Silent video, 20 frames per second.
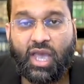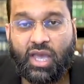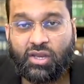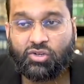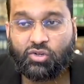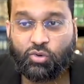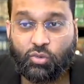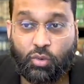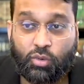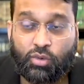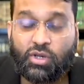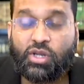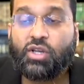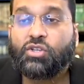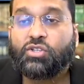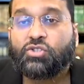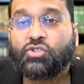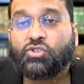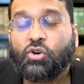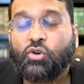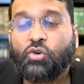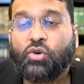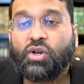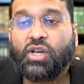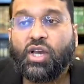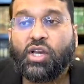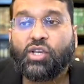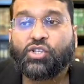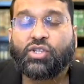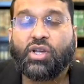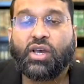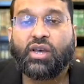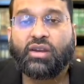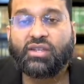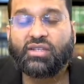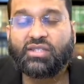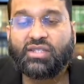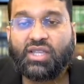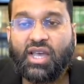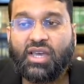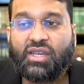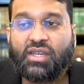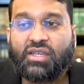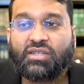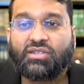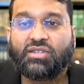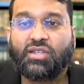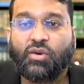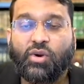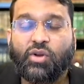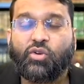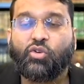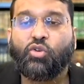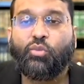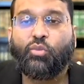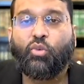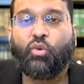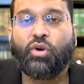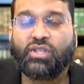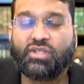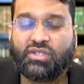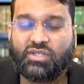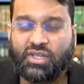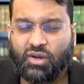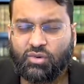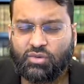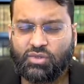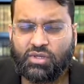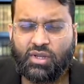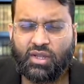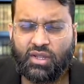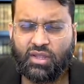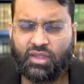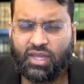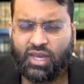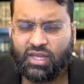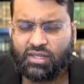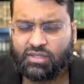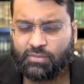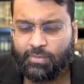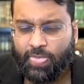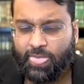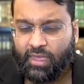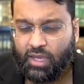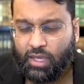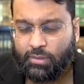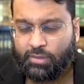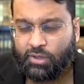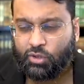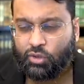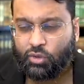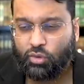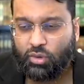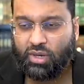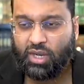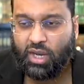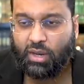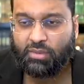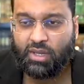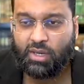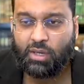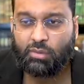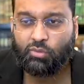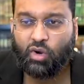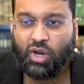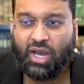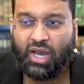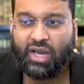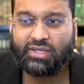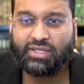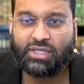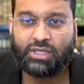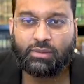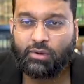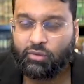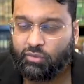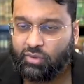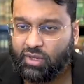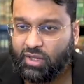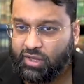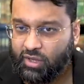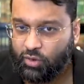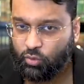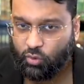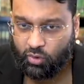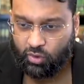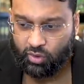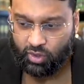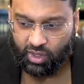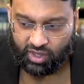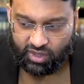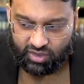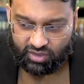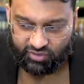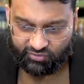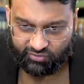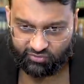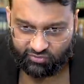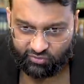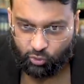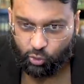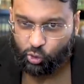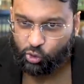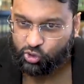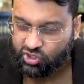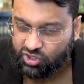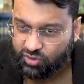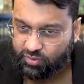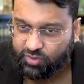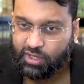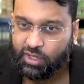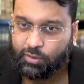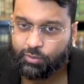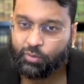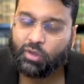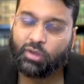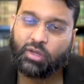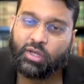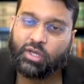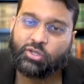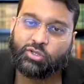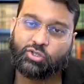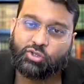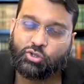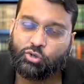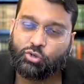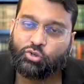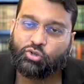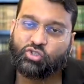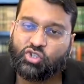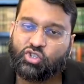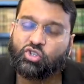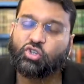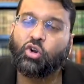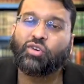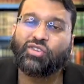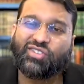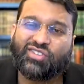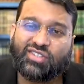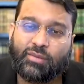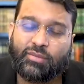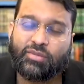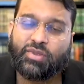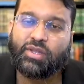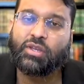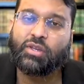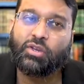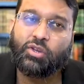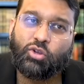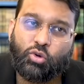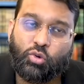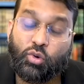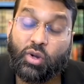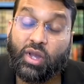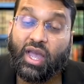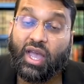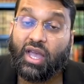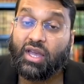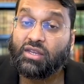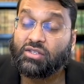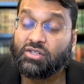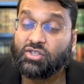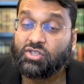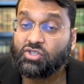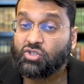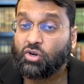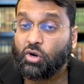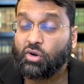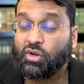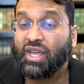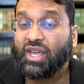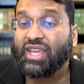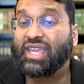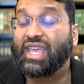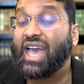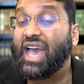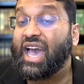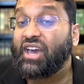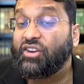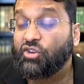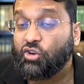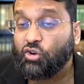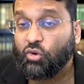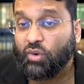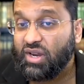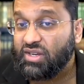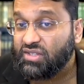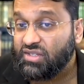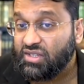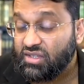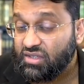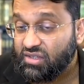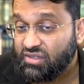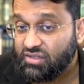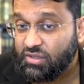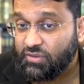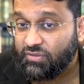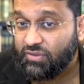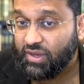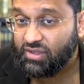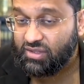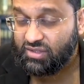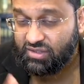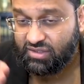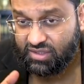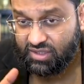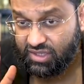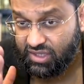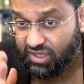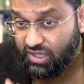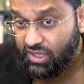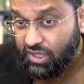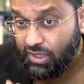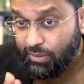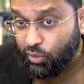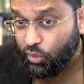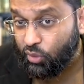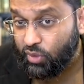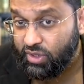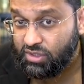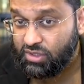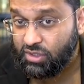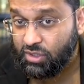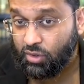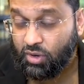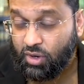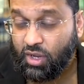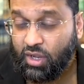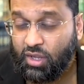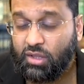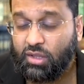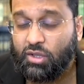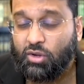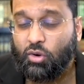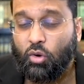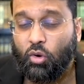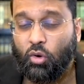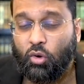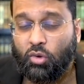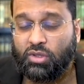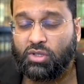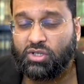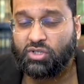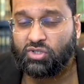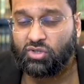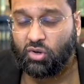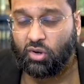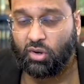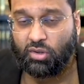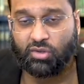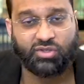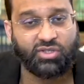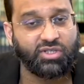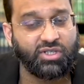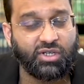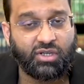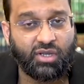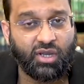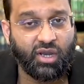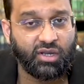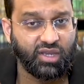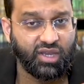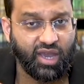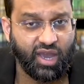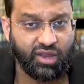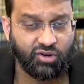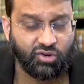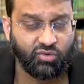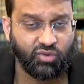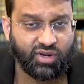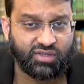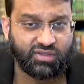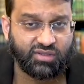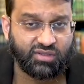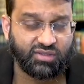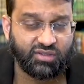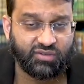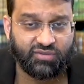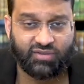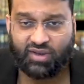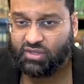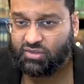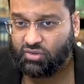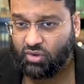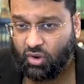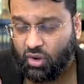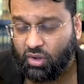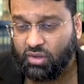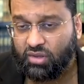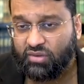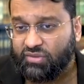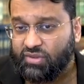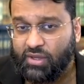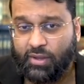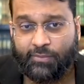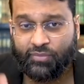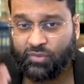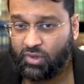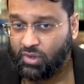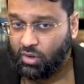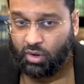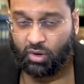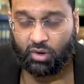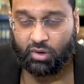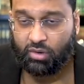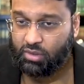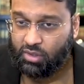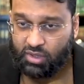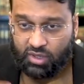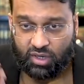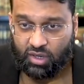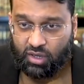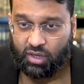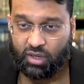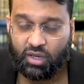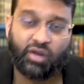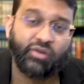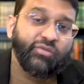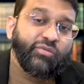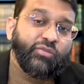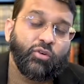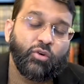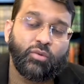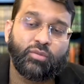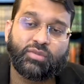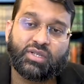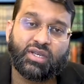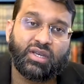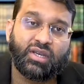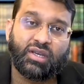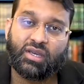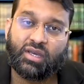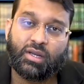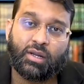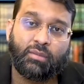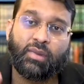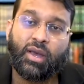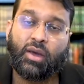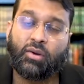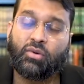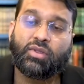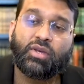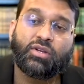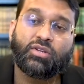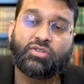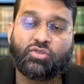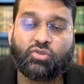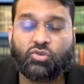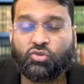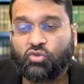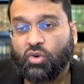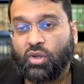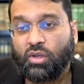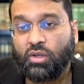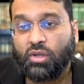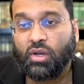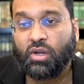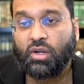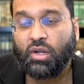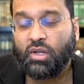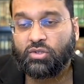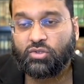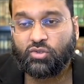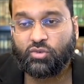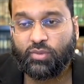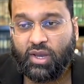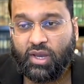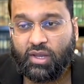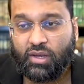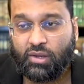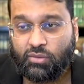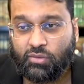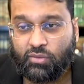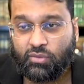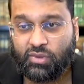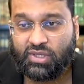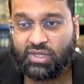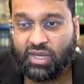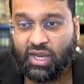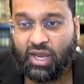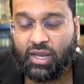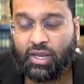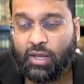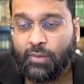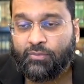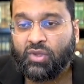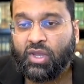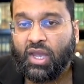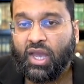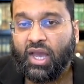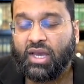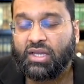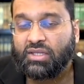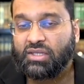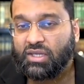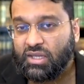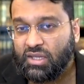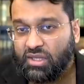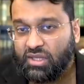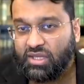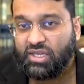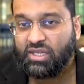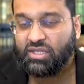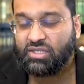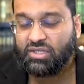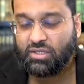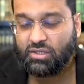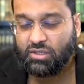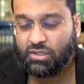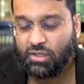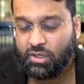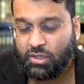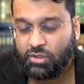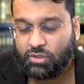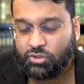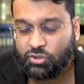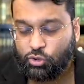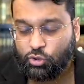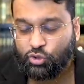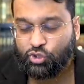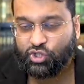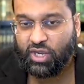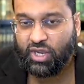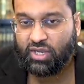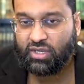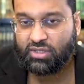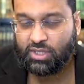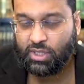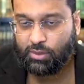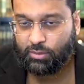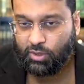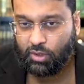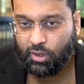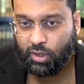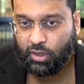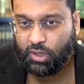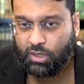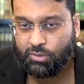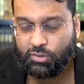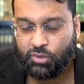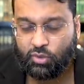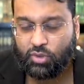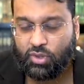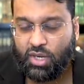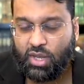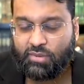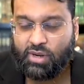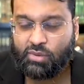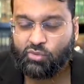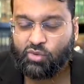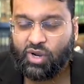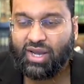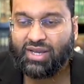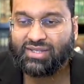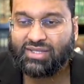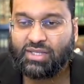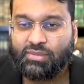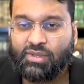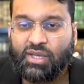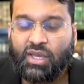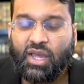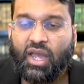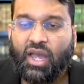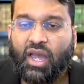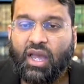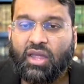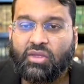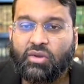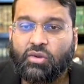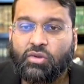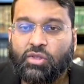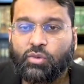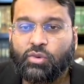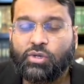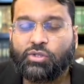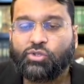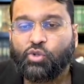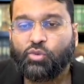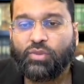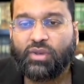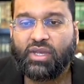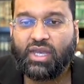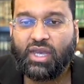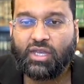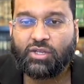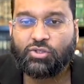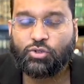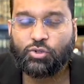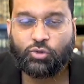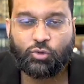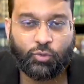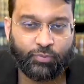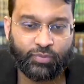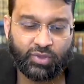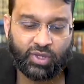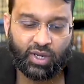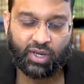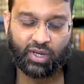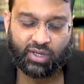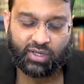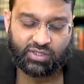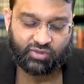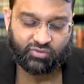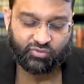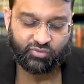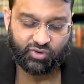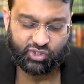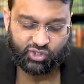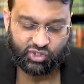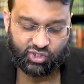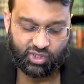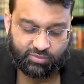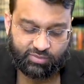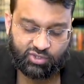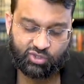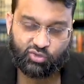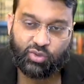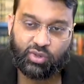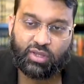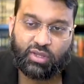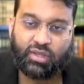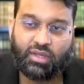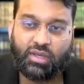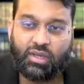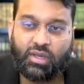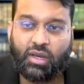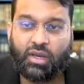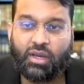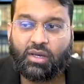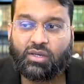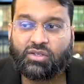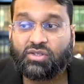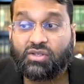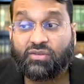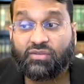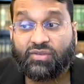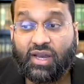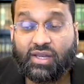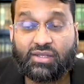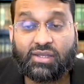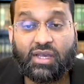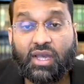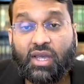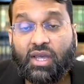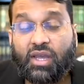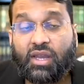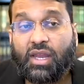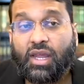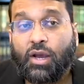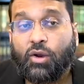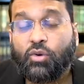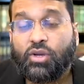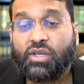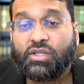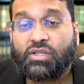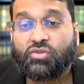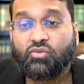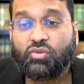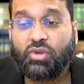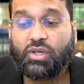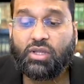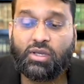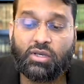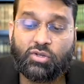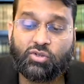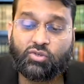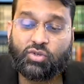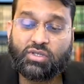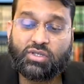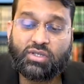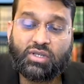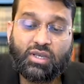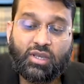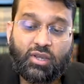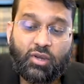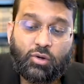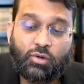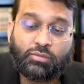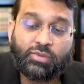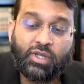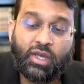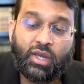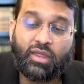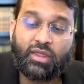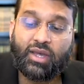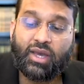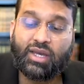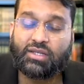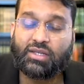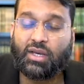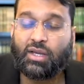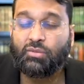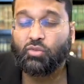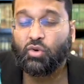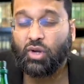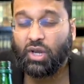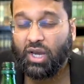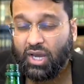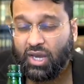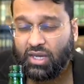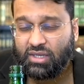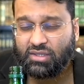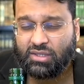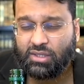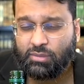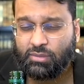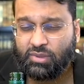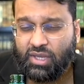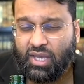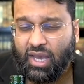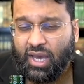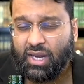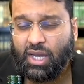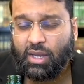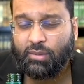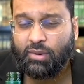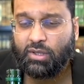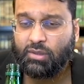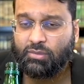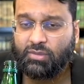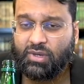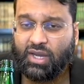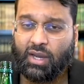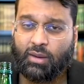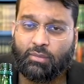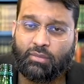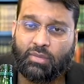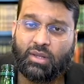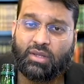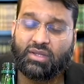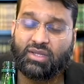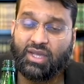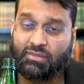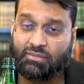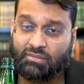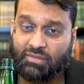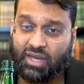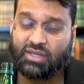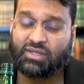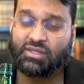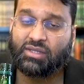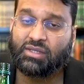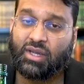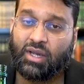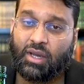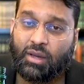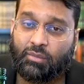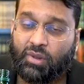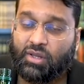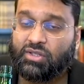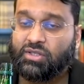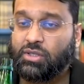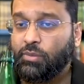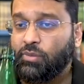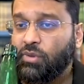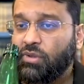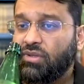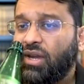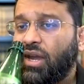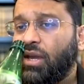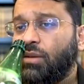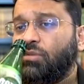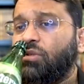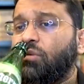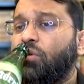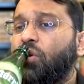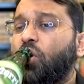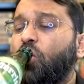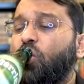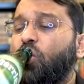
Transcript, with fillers: end quote. So, Al-Shahrastani is the one who points out that Ibn Kullab and Al-Muhasibi really were the first people to start something new and to start categorizing the Sifat. This is a key point here. The early scholars did not categorize the Sifat. All of them are uh, affirmed in, in a manner that is known to Allah subhanahu wa ta'ala. And these uh, two giants come along, Ibn Kullab and Al-Muhasibi, and they're the ones who began to uh, differentiate between the uh, Sifat. Now, it's really interesting here that Al-Muhasibi and Ahmad ibn Hanbal, they met multiple times.